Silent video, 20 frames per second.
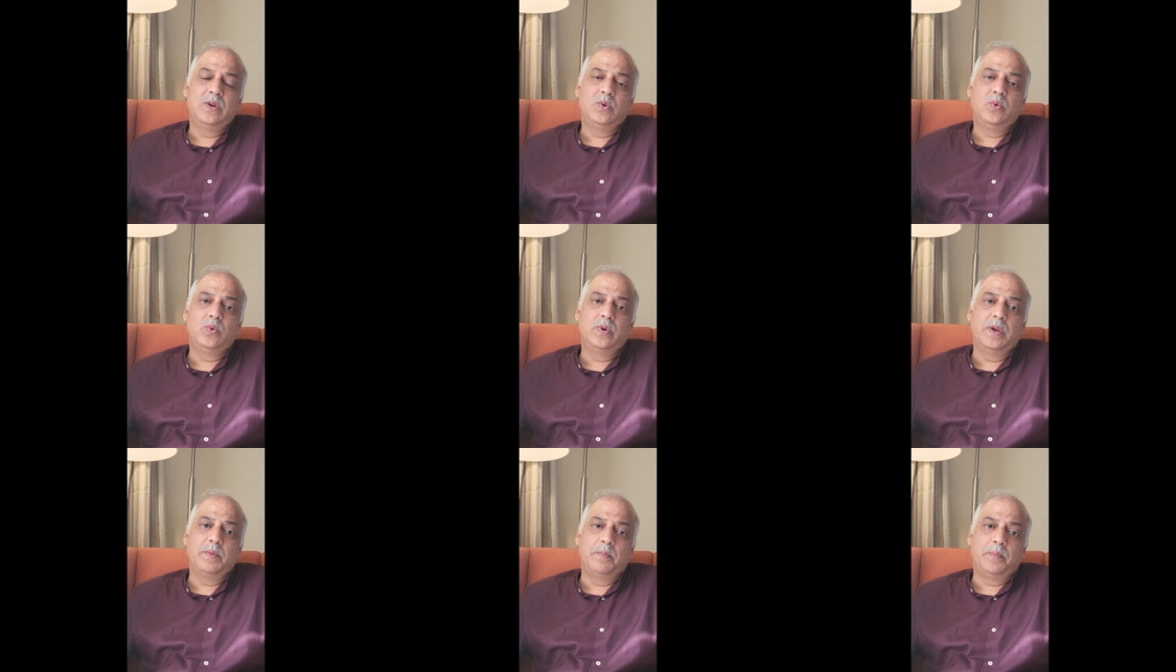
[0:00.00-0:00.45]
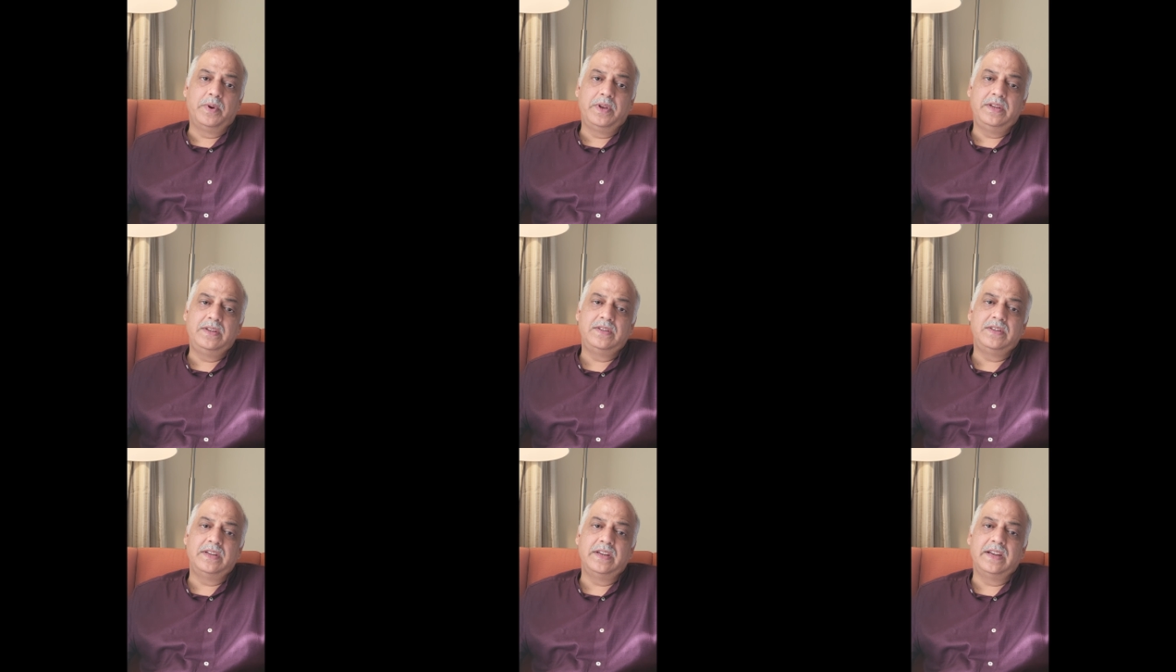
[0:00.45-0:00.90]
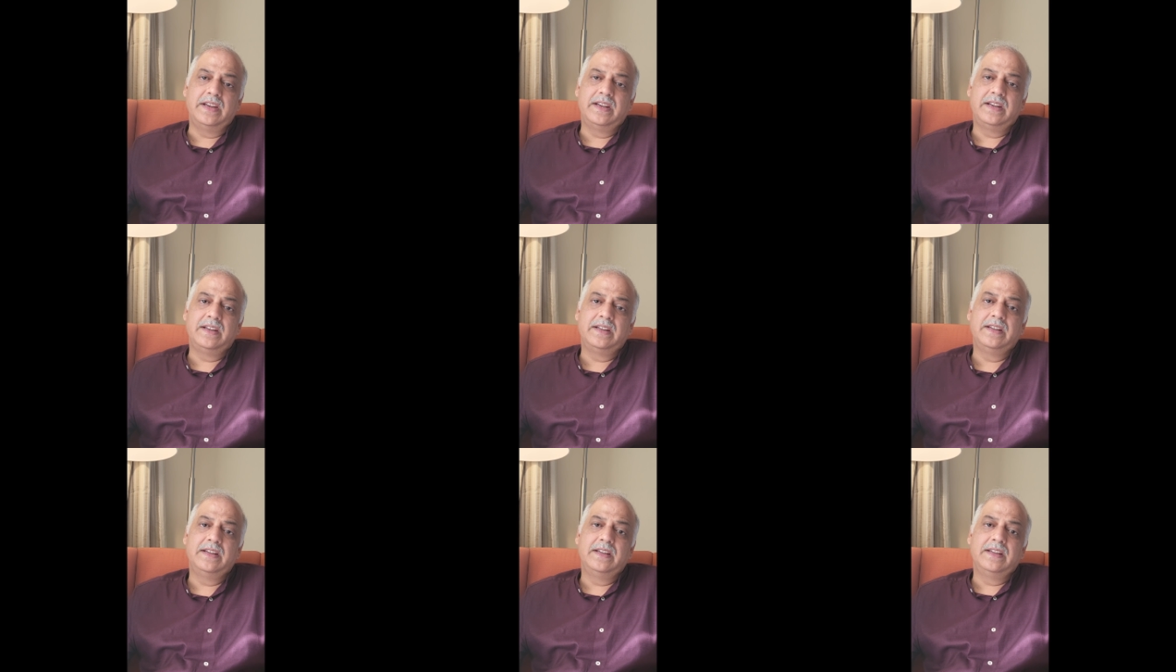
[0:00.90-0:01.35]
to
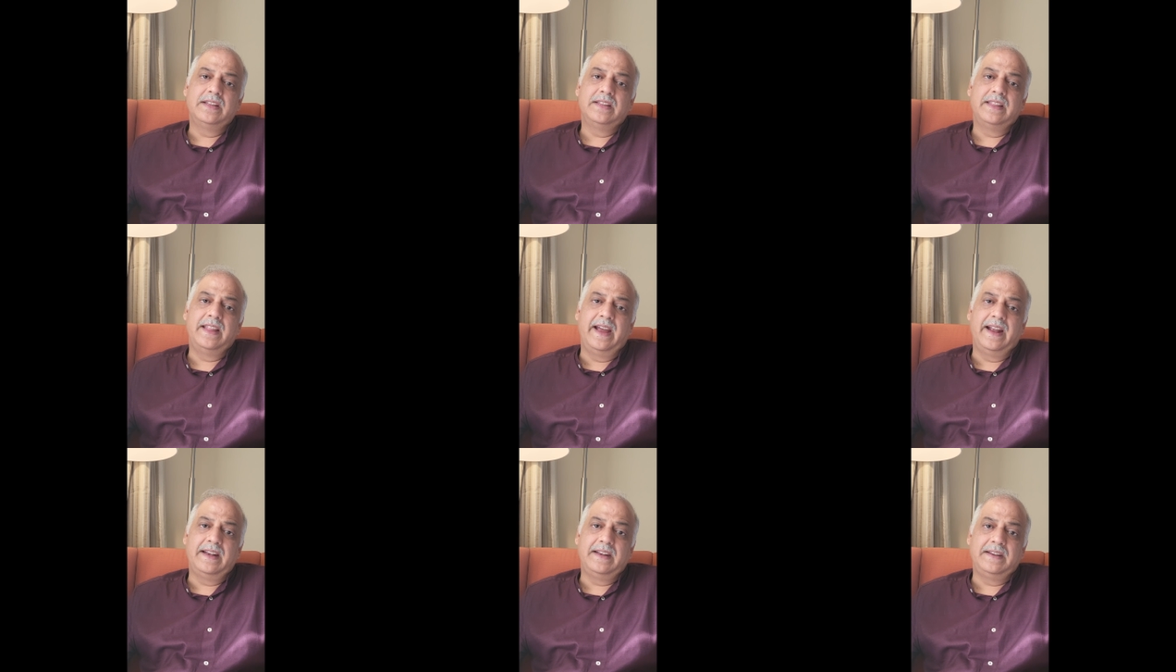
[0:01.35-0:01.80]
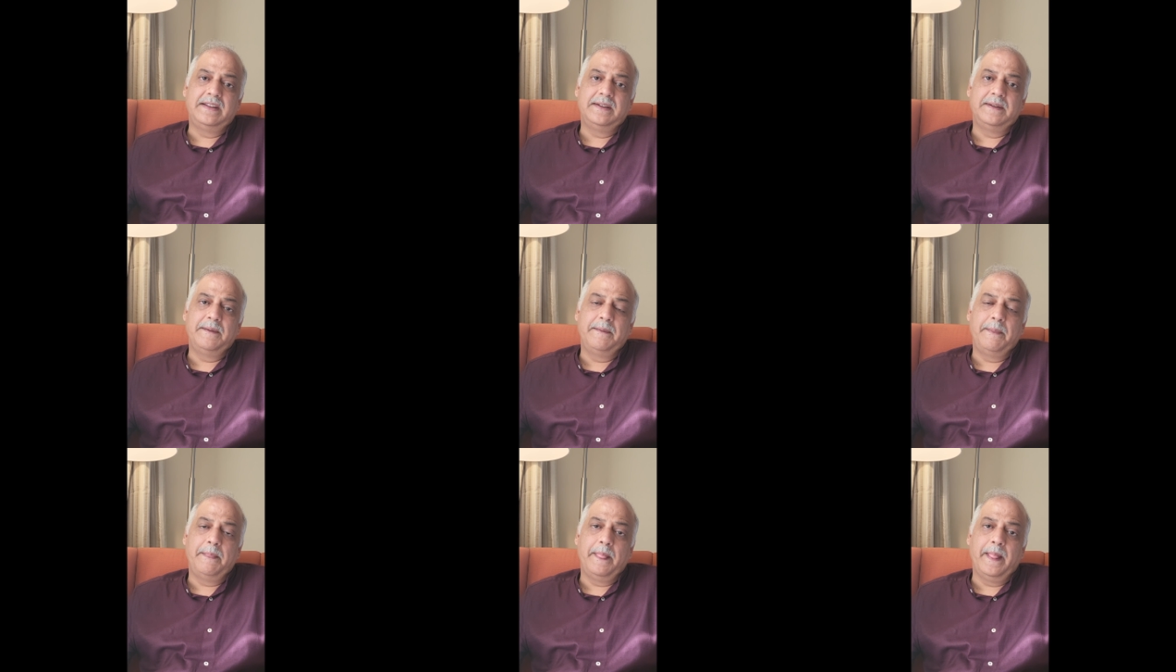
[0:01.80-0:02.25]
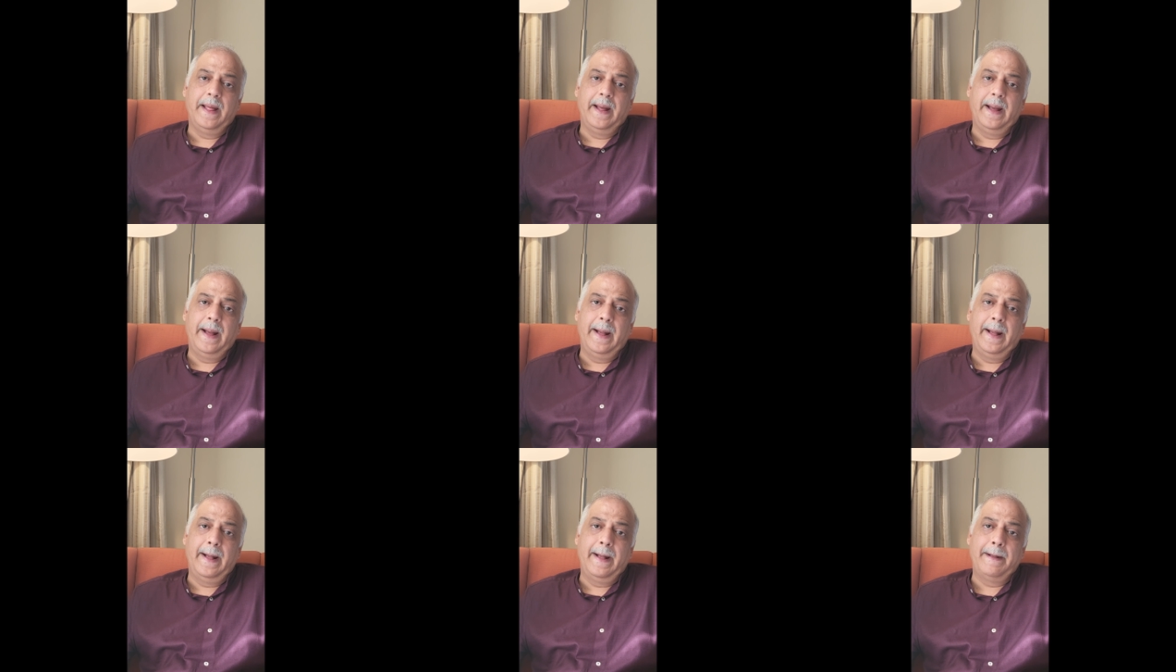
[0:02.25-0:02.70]
appreciate that
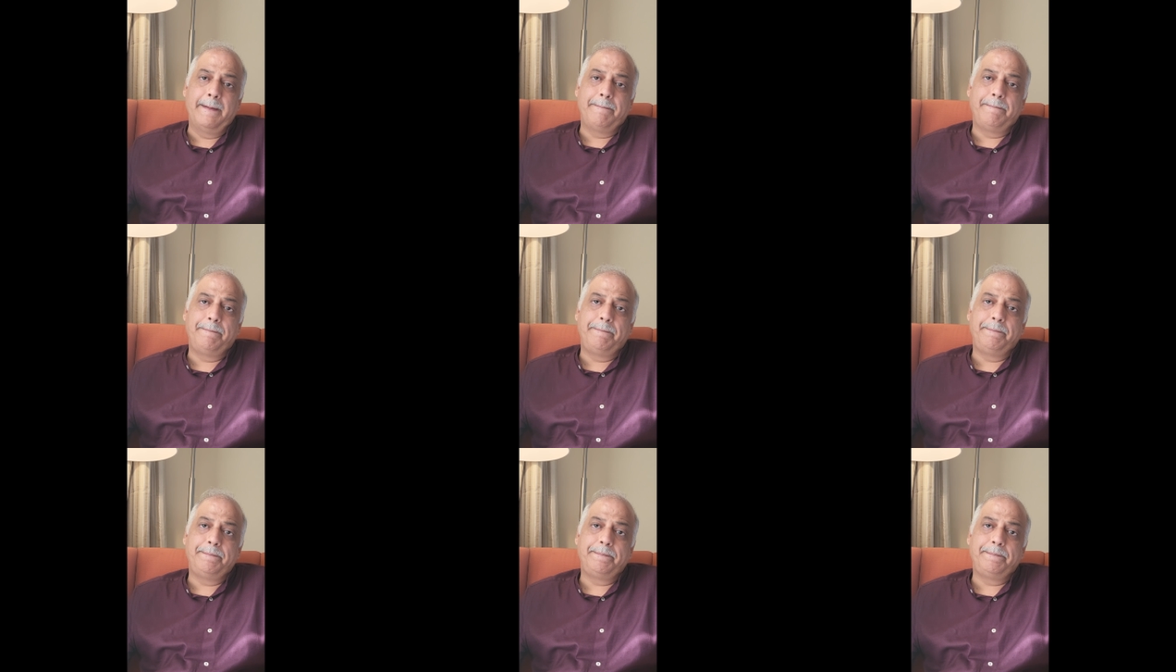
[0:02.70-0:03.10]
uh,